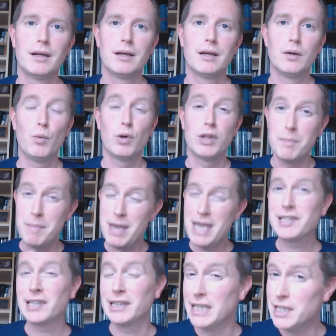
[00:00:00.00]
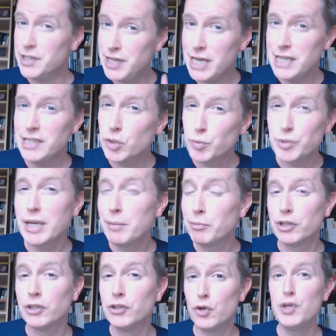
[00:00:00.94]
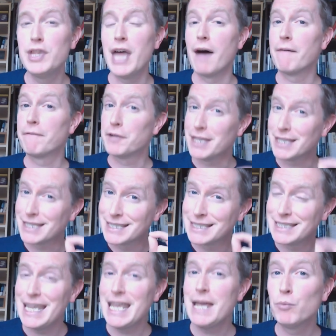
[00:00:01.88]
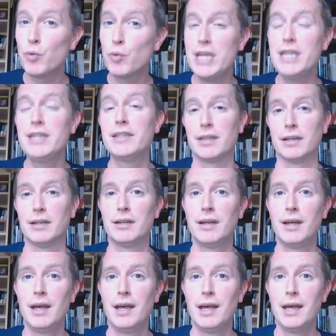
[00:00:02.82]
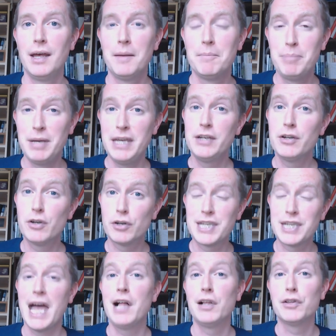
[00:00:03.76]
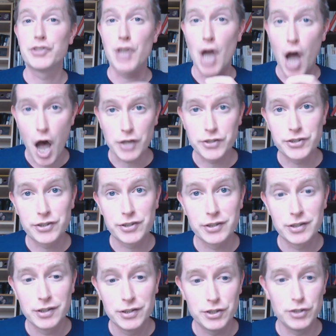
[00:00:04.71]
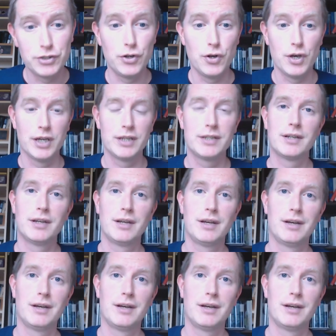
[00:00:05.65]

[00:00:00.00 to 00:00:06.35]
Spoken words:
Well, amazingly, Jesus was able to do that for the same reason Peter tells us to do it.